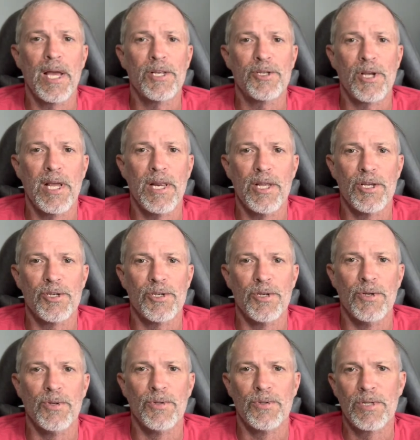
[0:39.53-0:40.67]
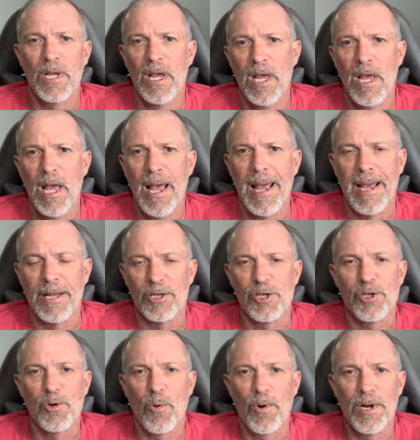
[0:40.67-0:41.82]
chain issues and
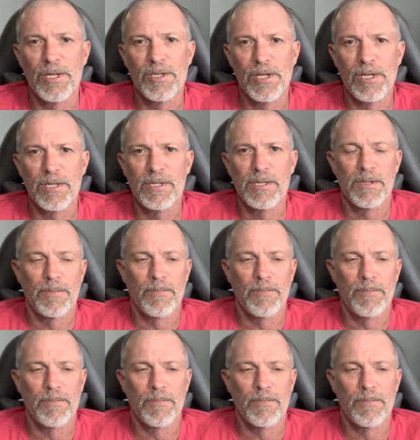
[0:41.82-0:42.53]
shortages.